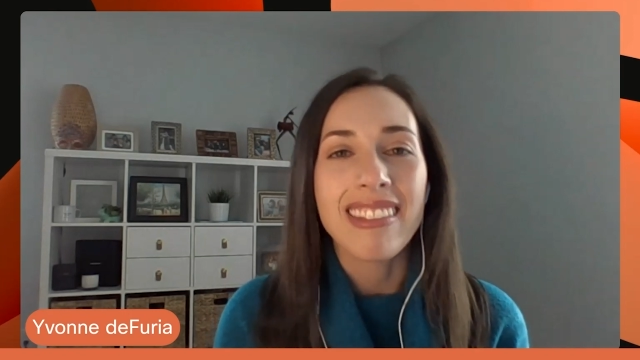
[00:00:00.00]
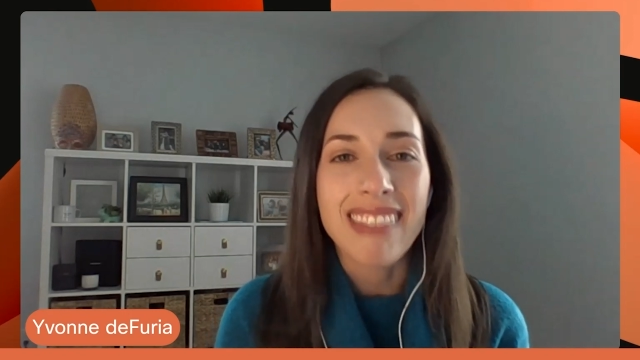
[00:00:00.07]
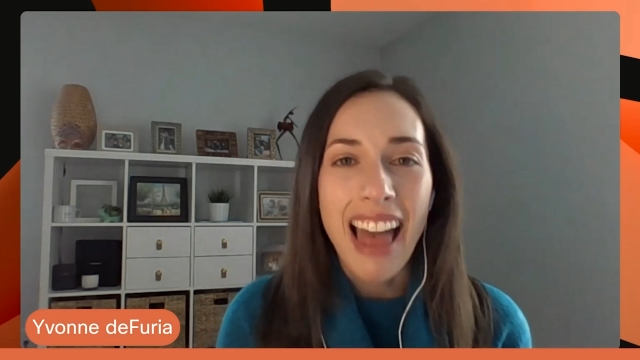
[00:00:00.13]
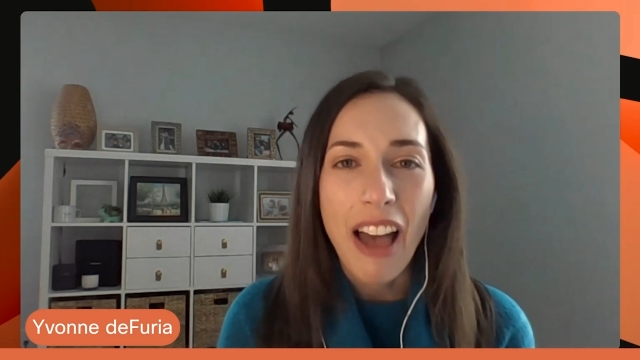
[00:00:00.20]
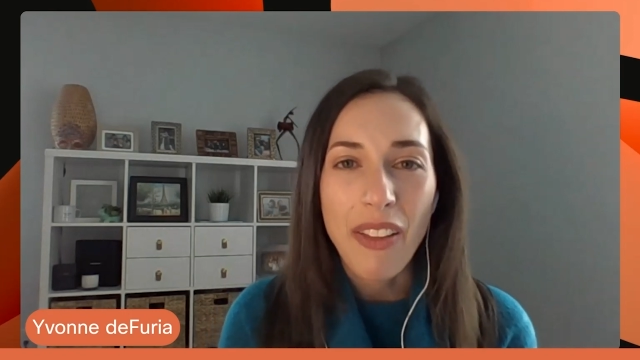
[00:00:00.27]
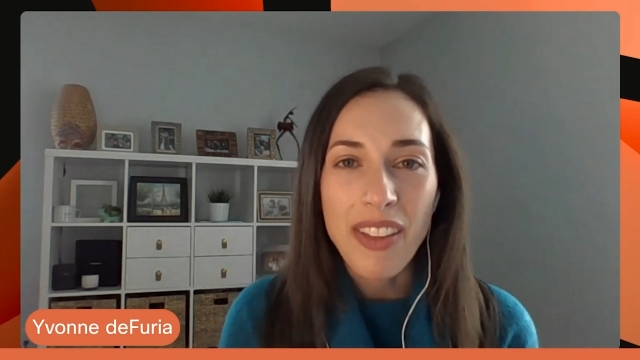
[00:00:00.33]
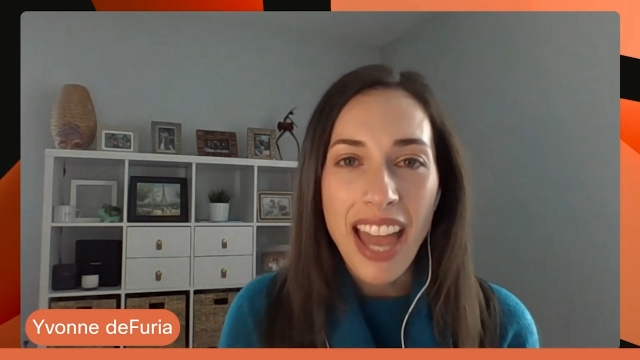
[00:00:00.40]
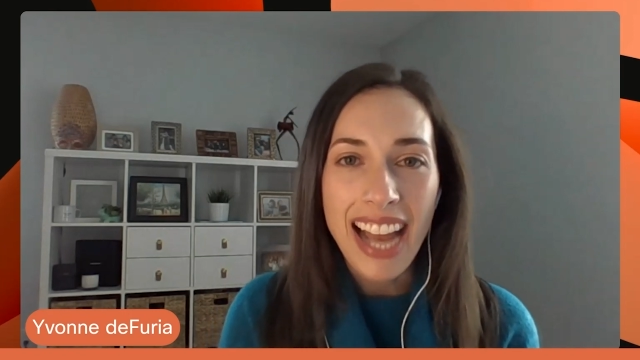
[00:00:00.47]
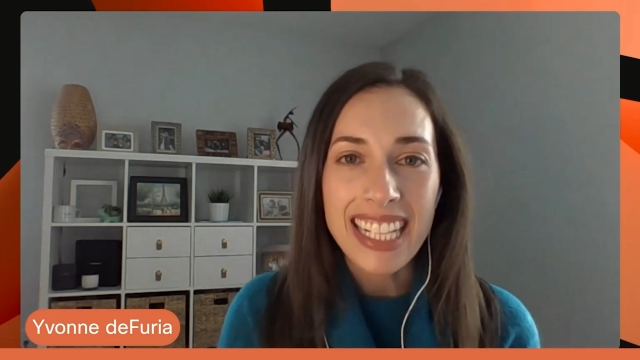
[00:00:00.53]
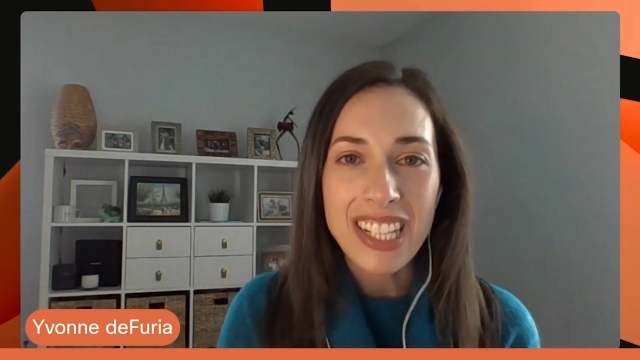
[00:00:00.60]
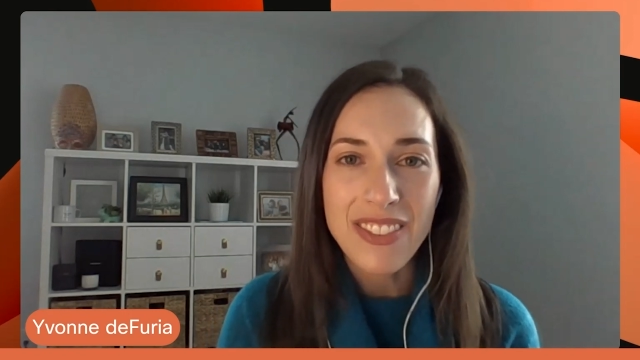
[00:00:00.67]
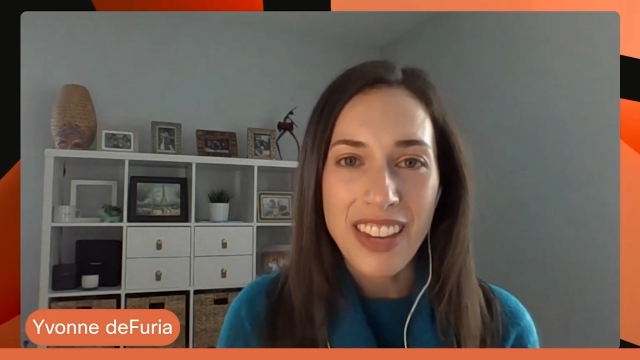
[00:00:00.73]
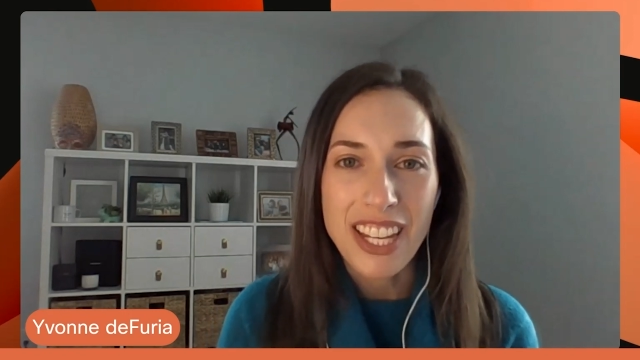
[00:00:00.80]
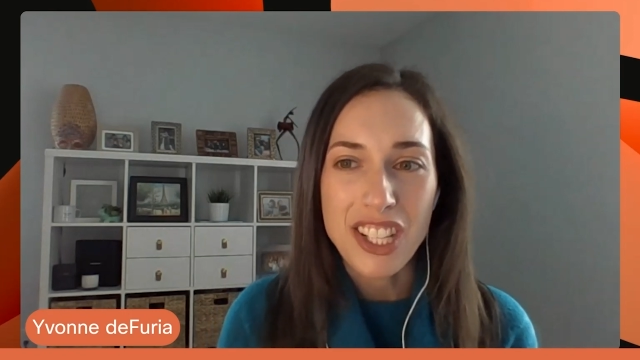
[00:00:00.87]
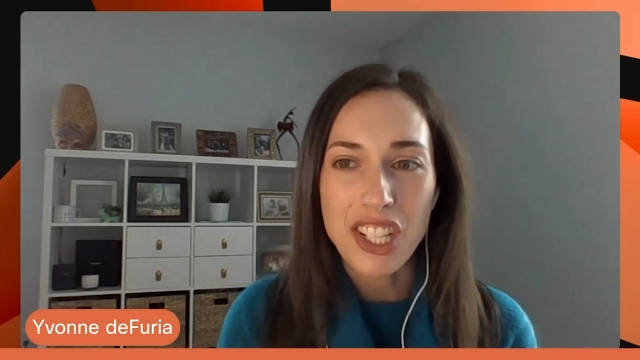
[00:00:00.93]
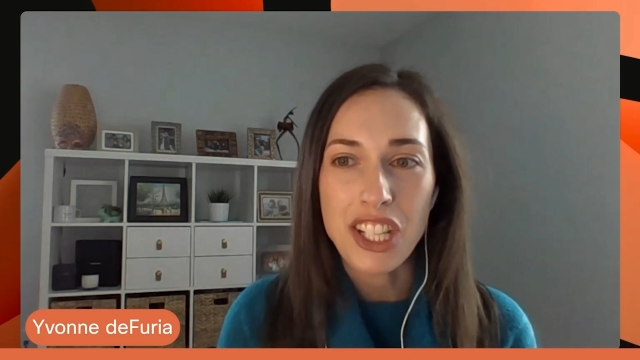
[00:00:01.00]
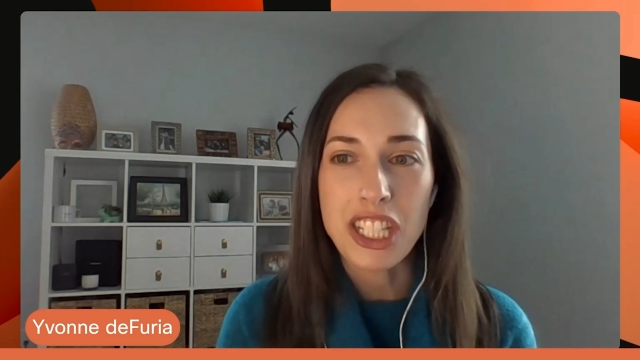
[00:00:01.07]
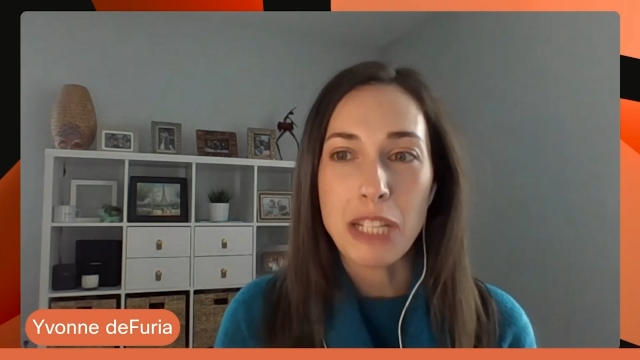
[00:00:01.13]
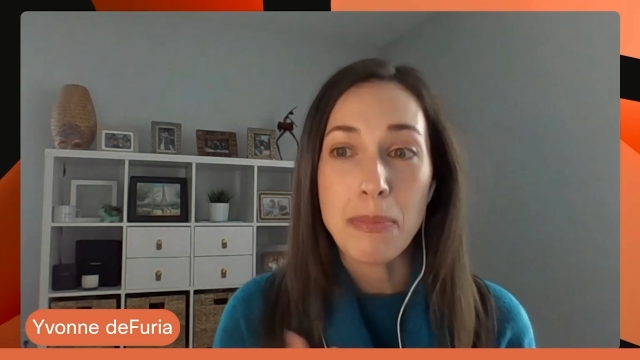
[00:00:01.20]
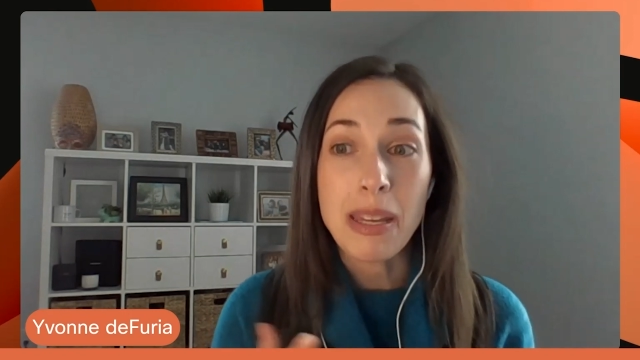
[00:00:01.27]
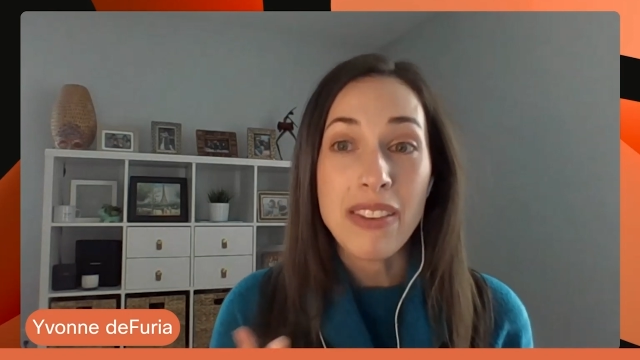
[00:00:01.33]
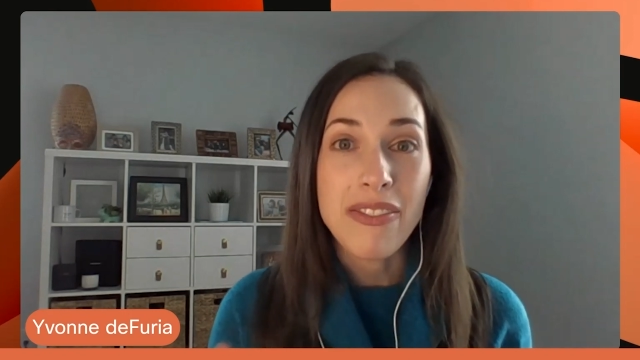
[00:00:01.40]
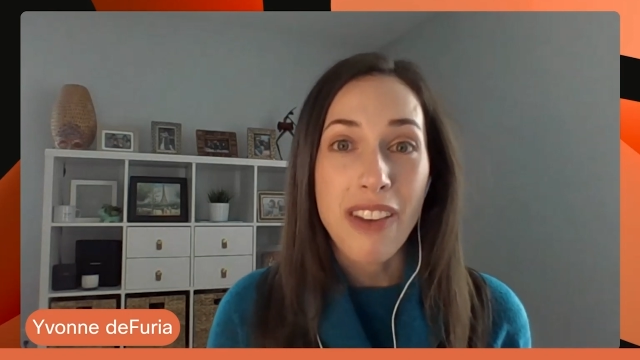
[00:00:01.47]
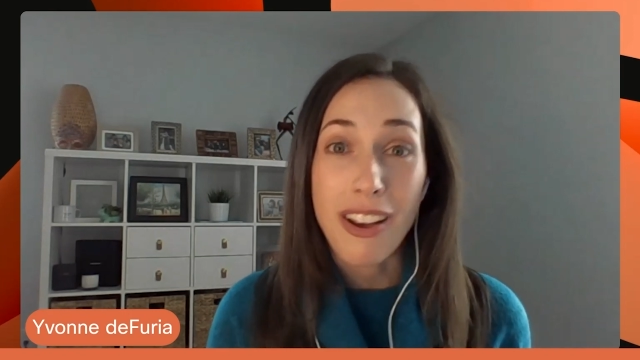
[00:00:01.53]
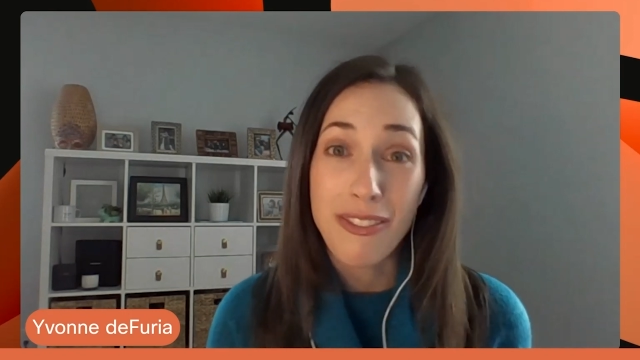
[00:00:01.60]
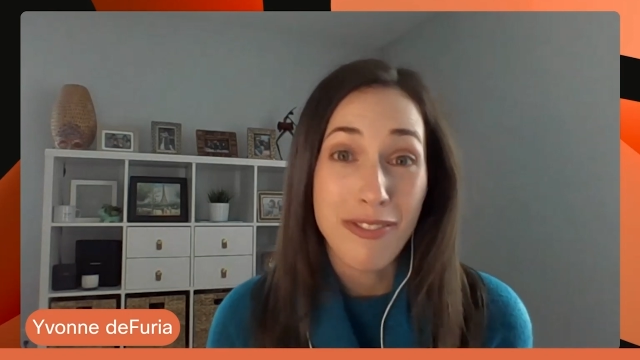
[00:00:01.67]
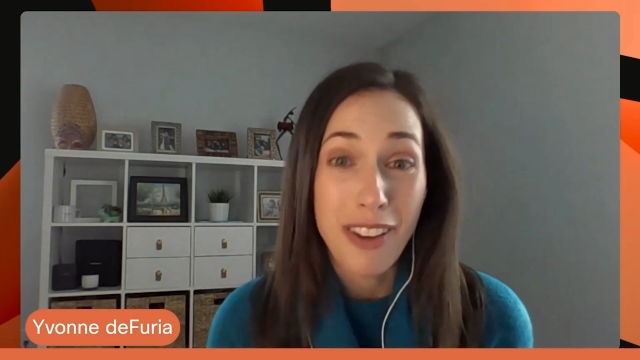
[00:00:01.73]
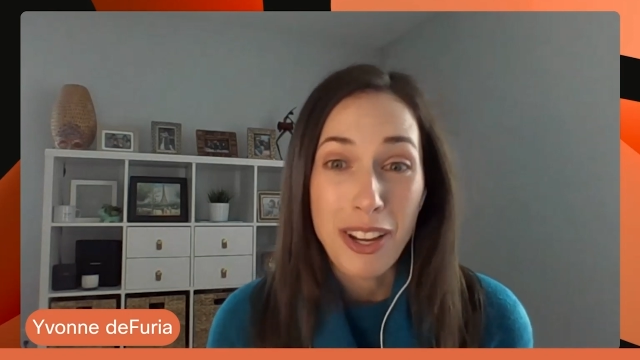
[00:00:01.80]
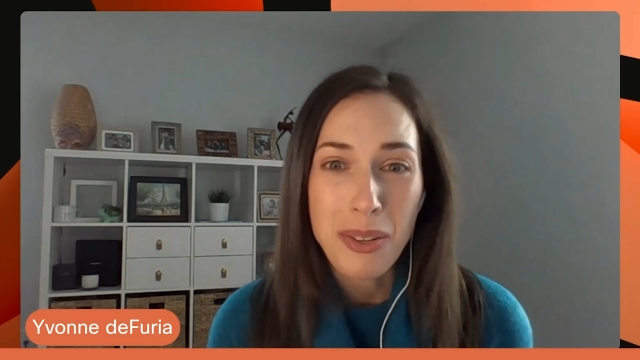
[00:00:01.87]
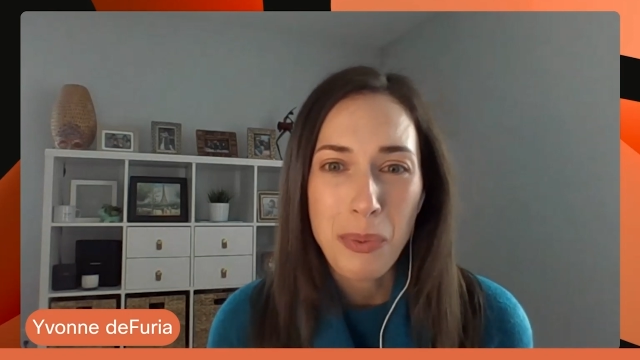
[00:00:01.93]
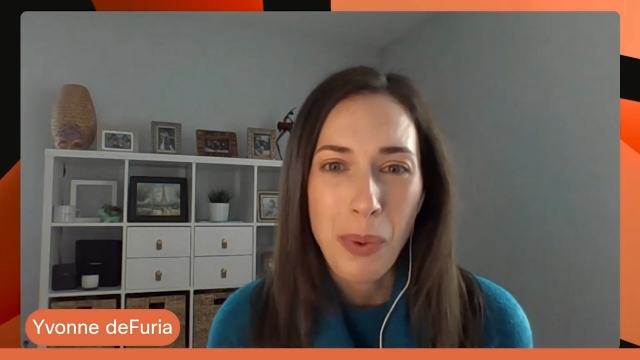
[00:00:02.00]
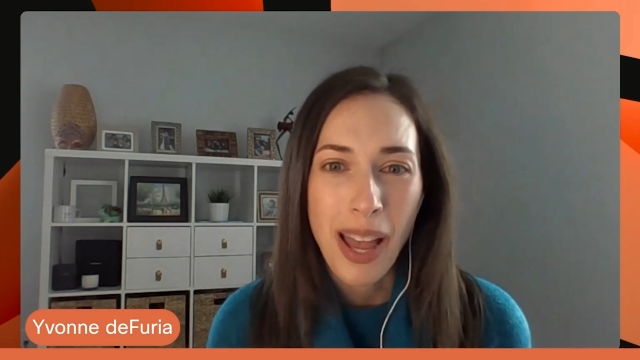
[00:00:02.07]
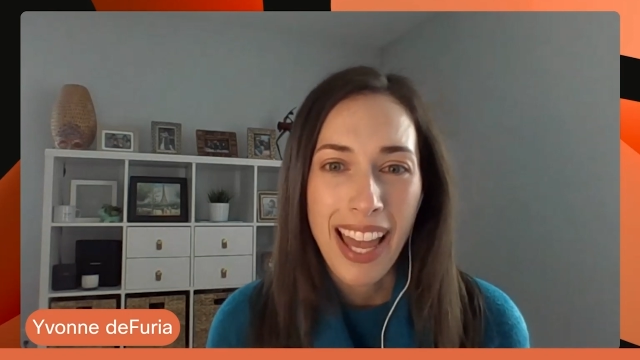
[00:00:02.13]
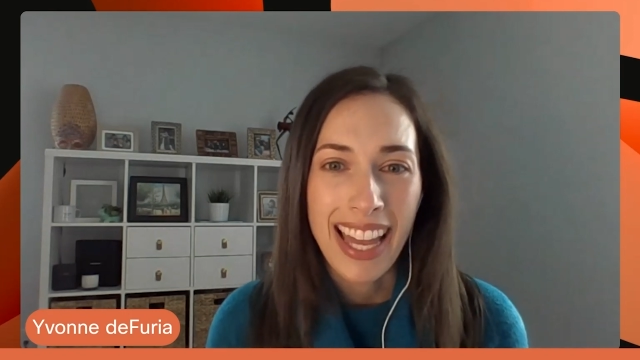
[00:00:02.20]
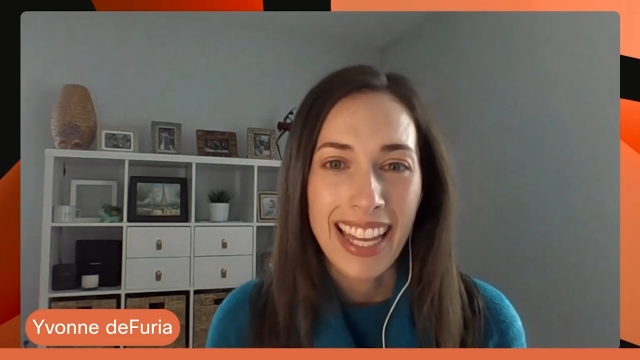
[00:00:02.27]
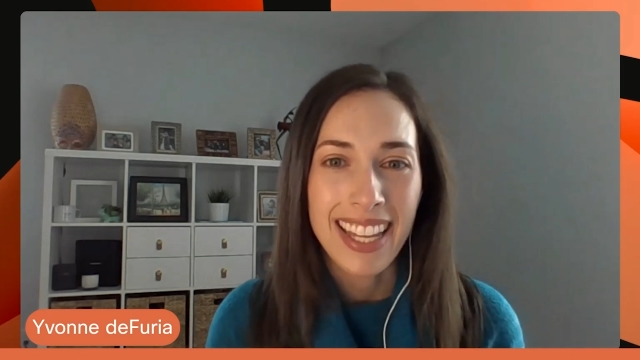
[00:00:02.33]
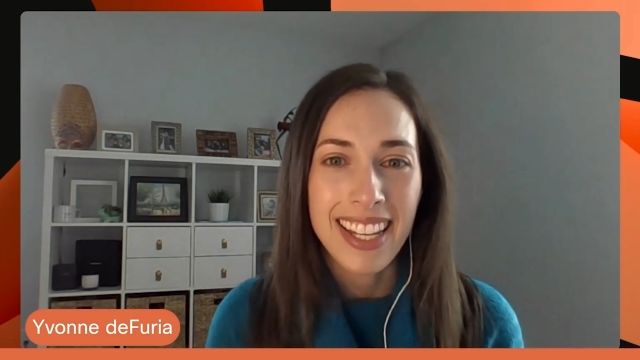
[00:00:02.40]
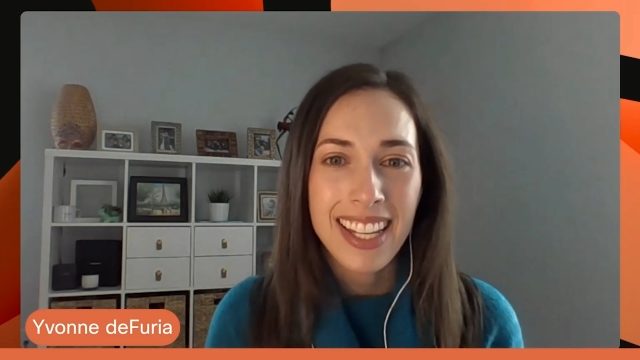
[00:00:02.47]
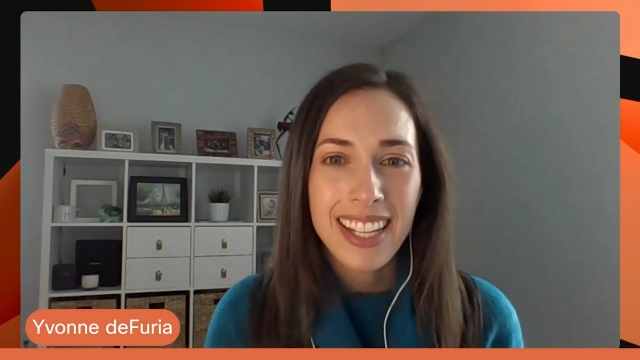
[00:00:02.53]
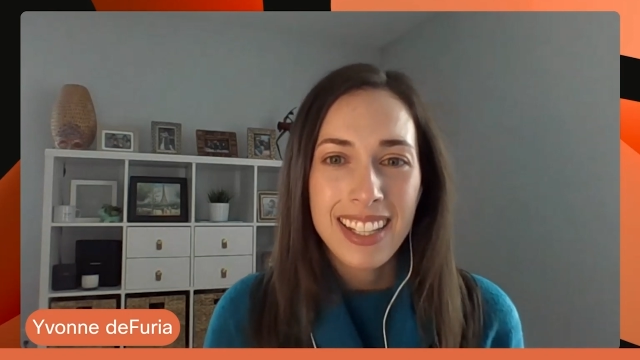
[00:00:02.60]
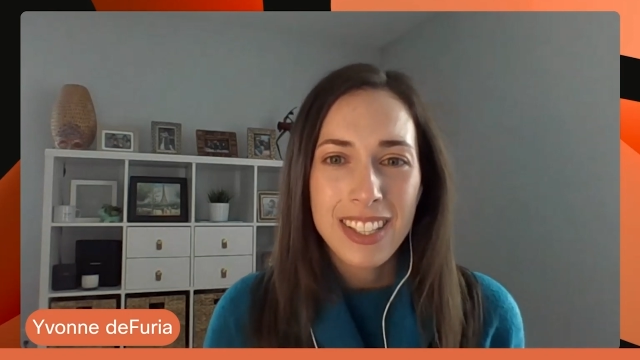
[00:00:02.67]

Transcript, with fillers: Allow the activation to be a fun way